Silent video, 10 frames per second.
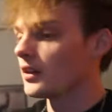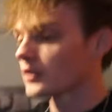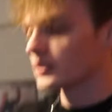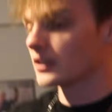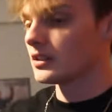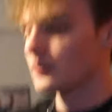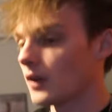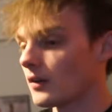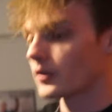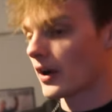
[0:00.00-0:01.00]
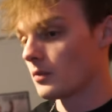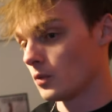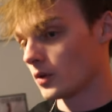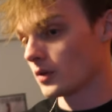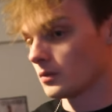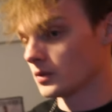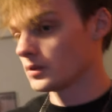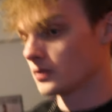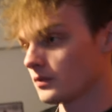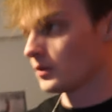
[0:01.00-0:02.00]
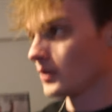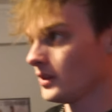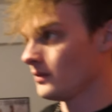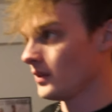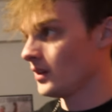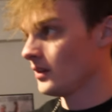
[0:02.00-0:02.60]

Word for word: they're sixty-five. Grand Warden was forty-five.